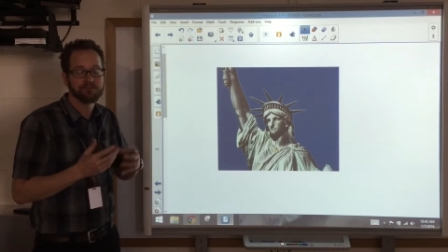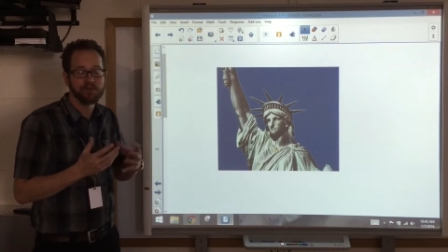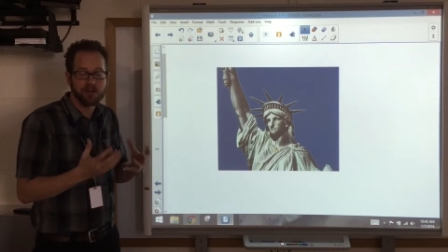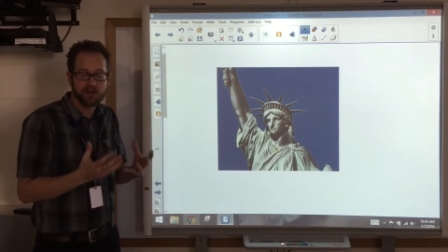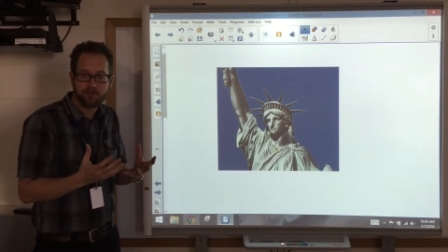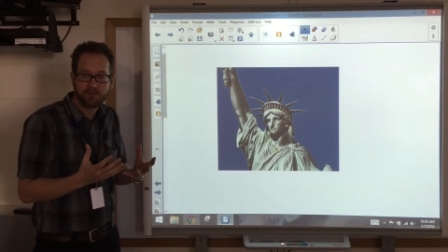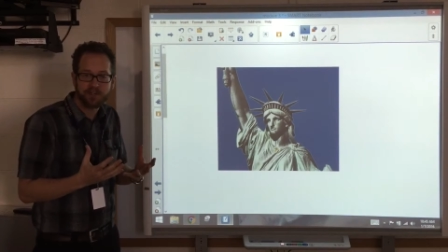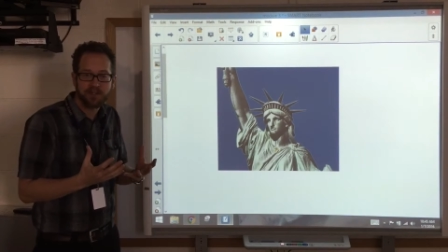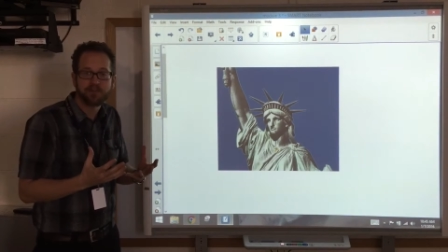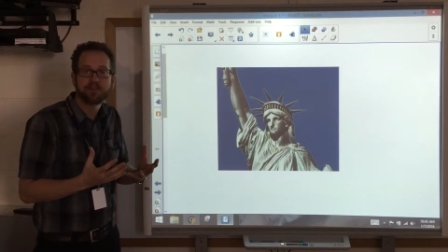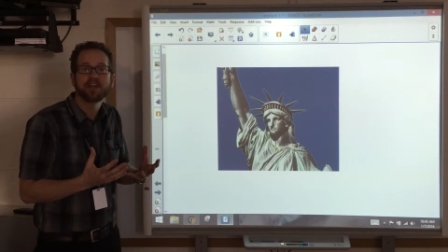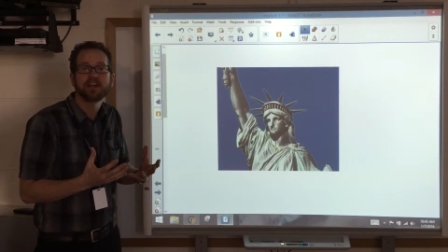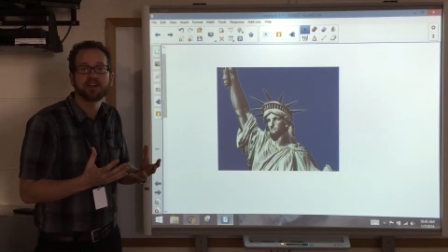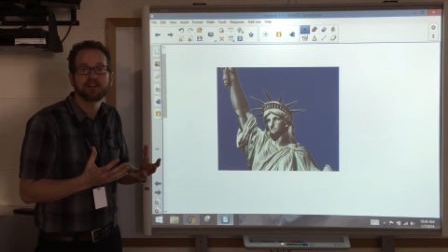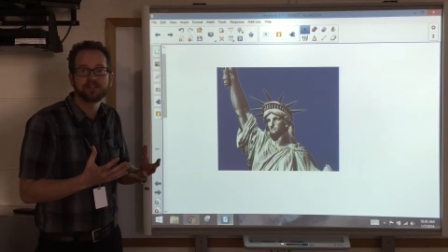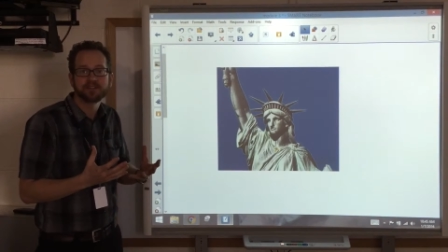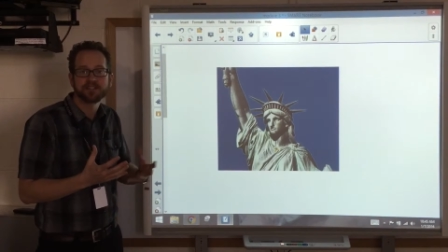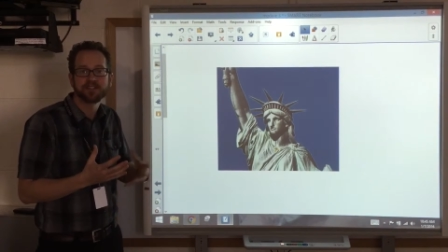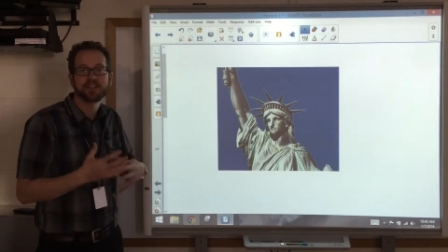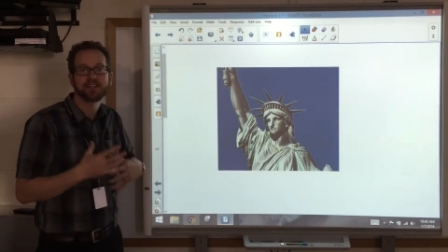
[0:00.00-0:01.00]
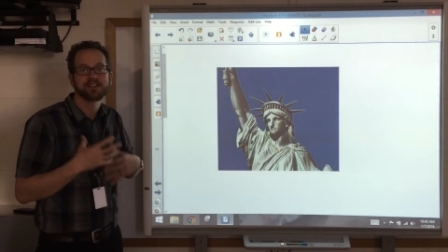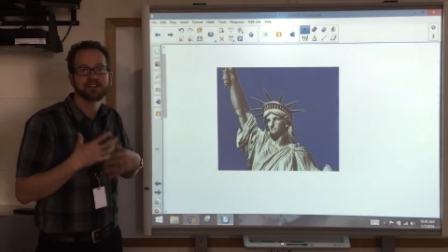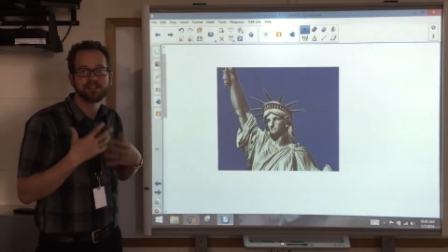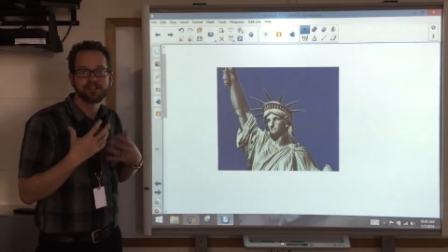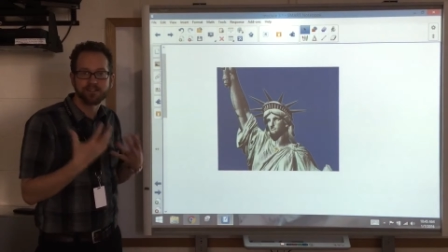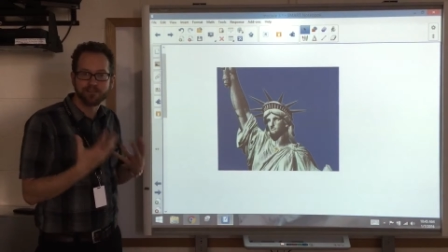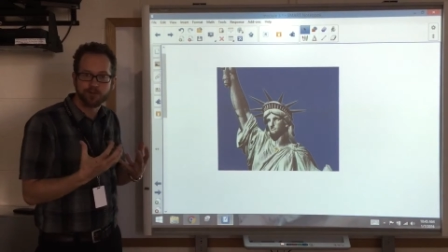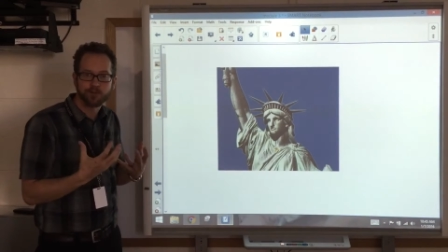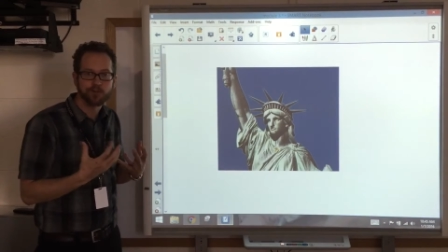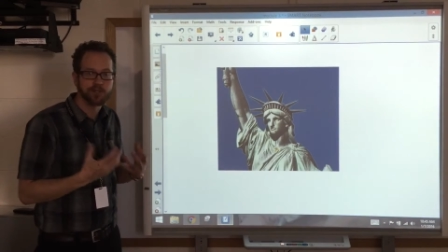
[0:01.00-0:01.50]
all we know now is that
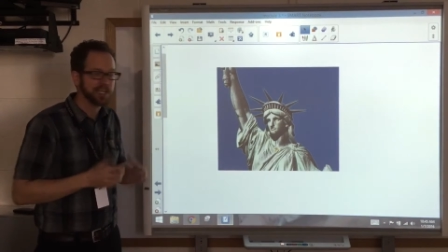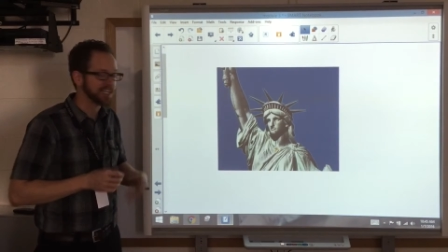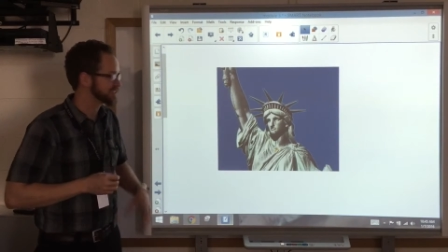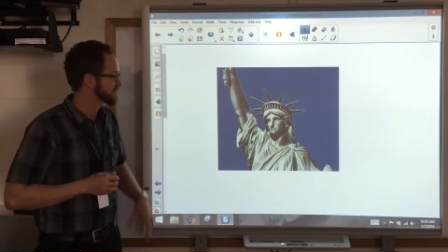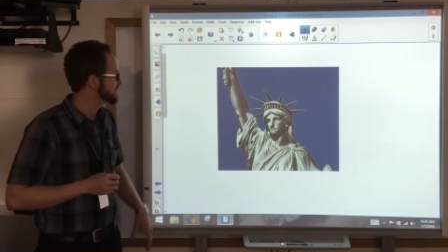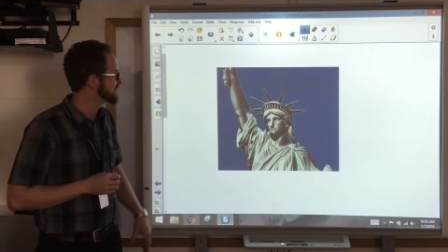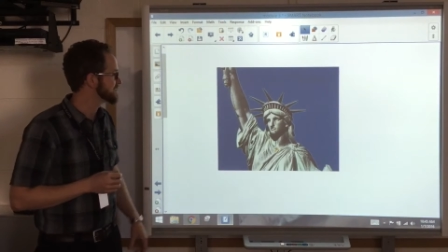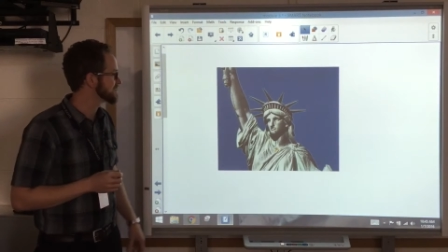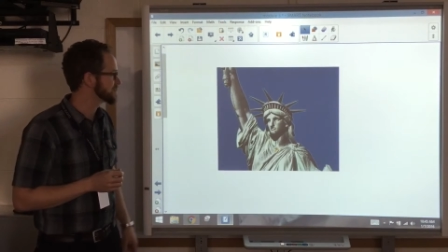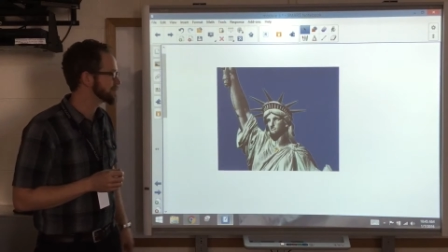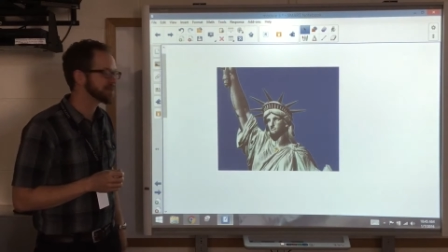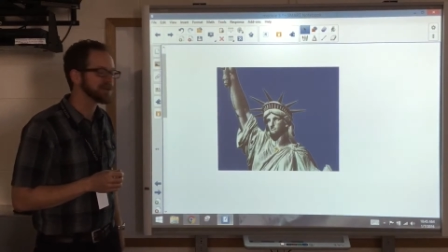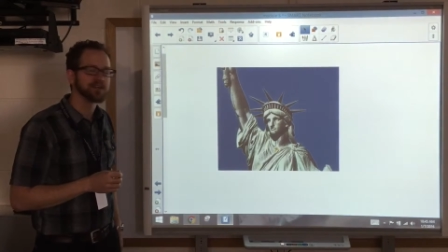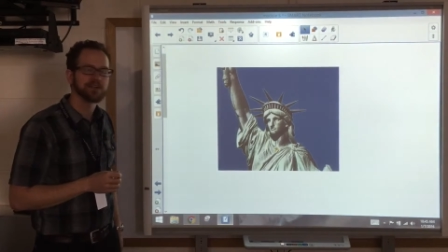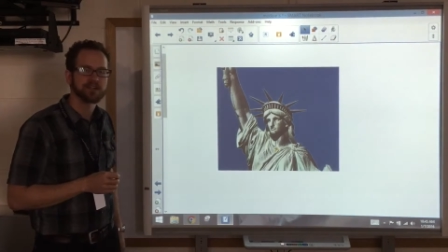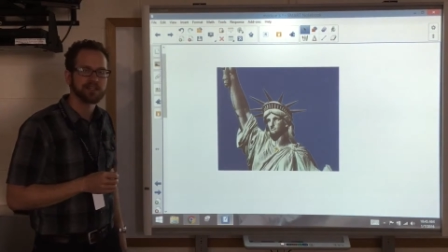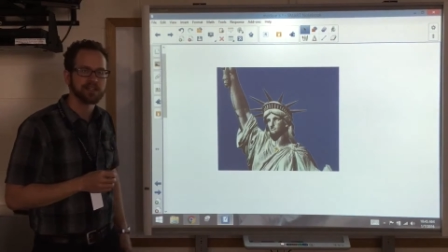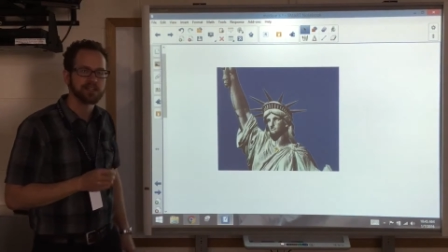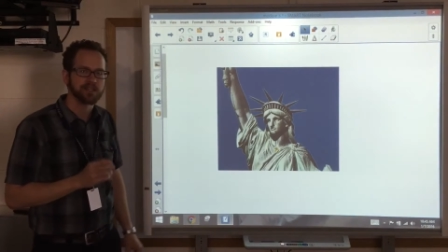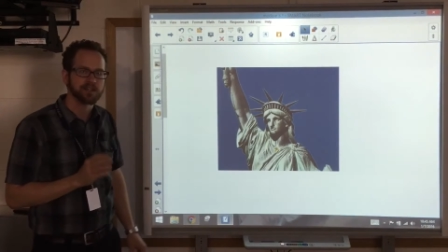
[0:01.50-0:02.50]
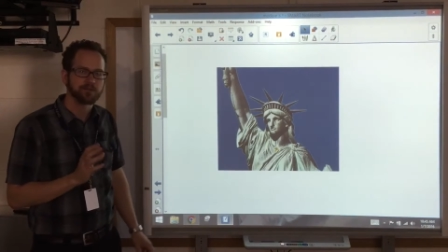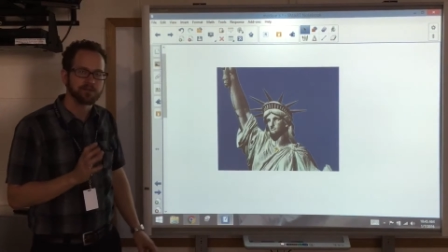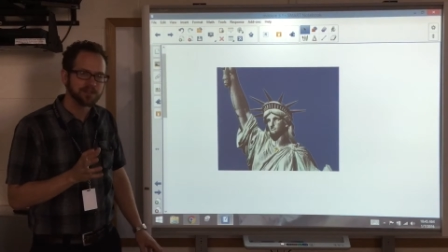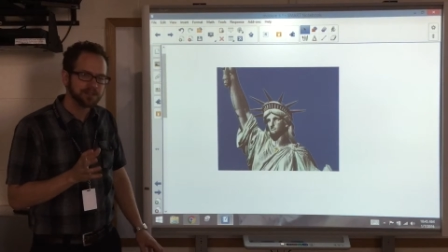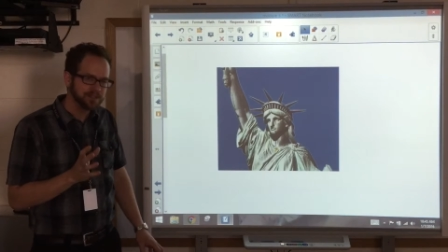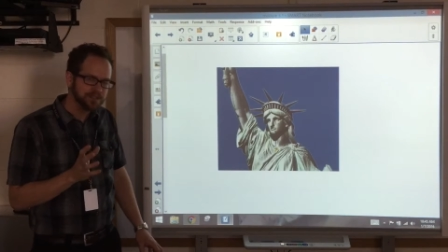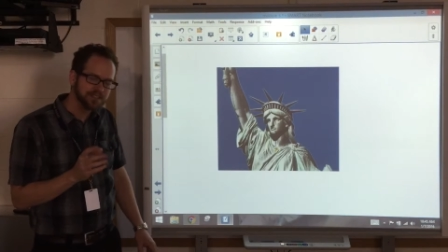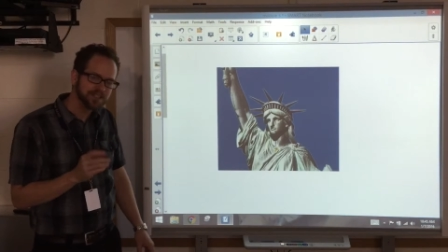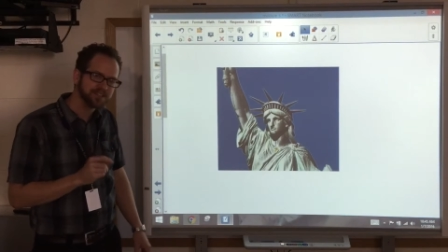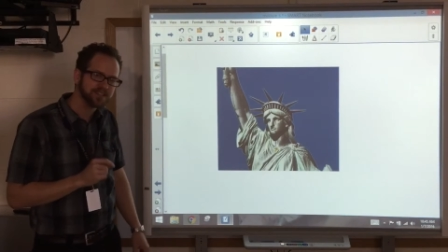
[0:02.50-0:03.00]
it creates disappearing ink.
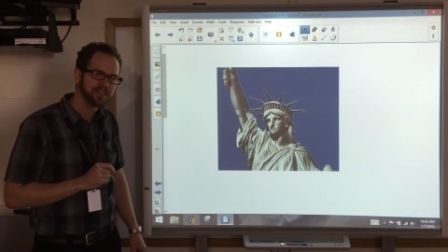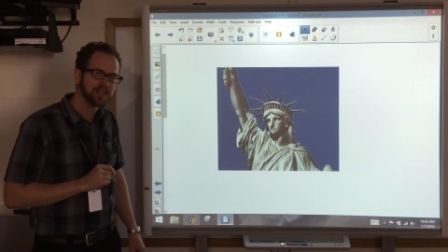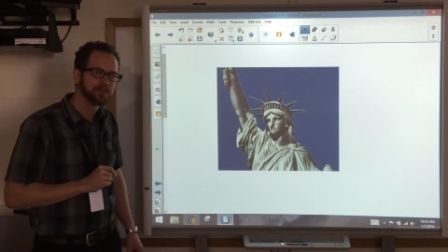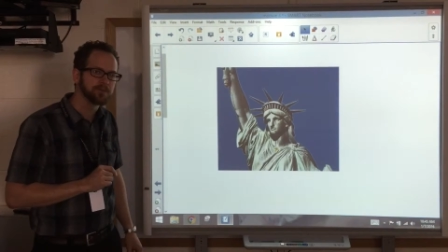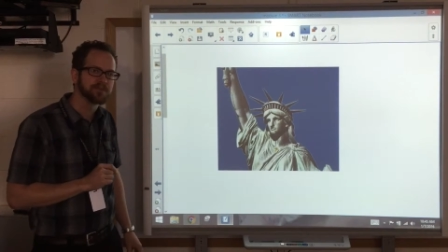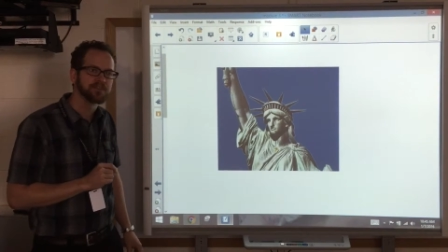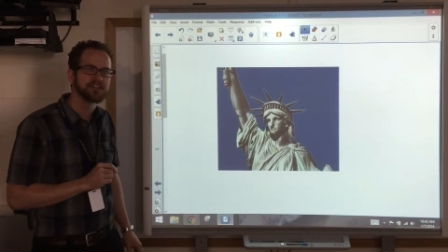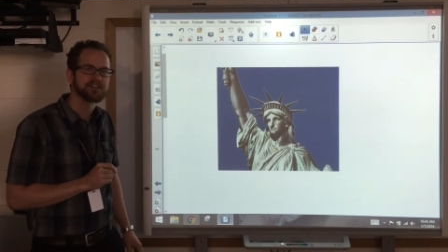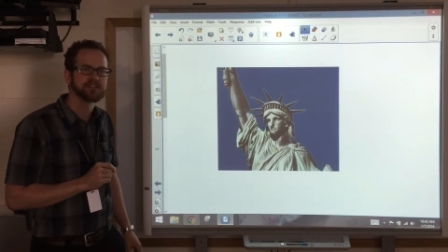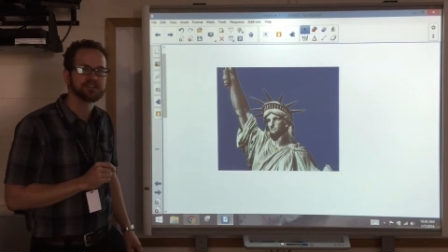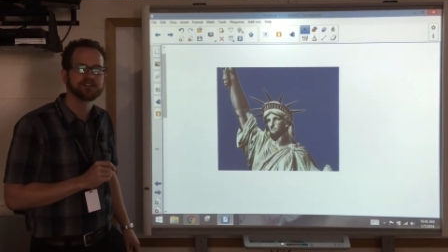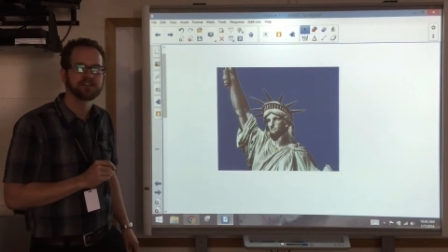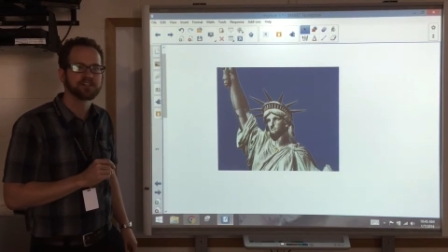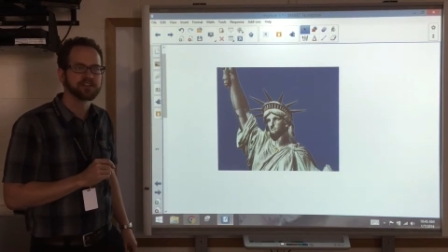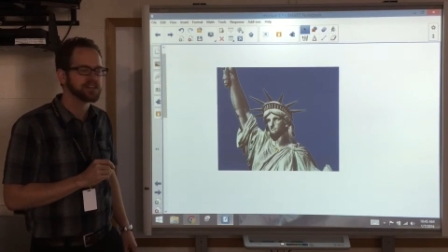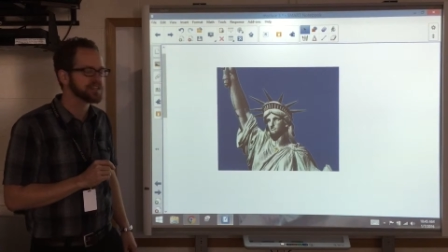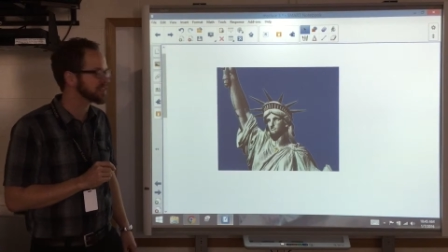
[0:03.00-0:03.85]
Well, it does a couple of interesting